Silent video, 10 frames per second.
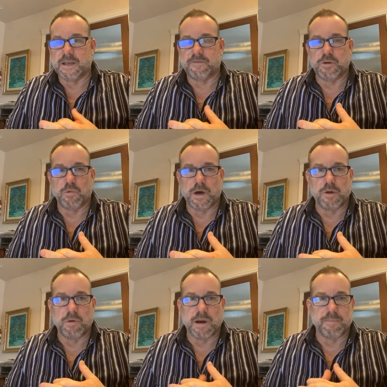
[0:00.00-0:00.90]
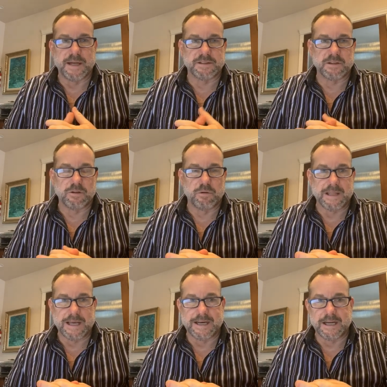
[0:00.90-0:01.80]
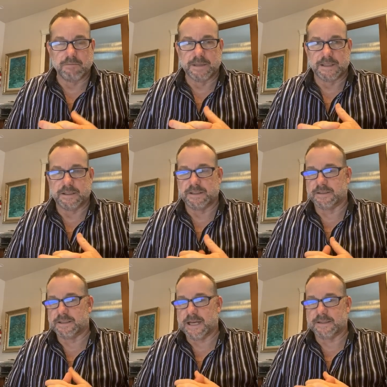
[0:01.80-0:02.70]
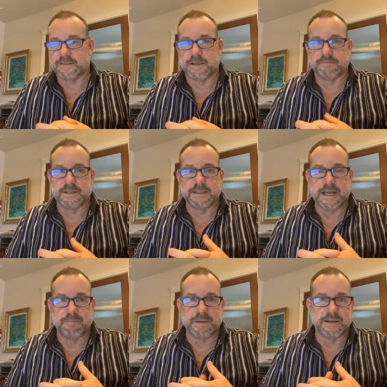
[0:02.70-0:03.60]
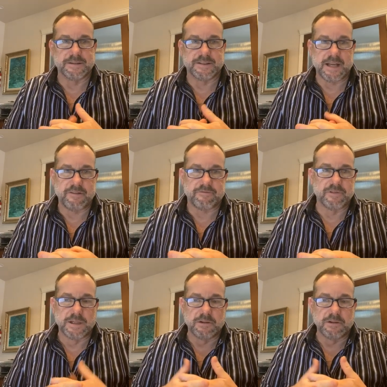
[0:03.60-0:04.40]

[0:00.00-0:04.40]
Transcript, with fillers: If you want to wear a bicycle without a helmet, is that um, can that be unsafe?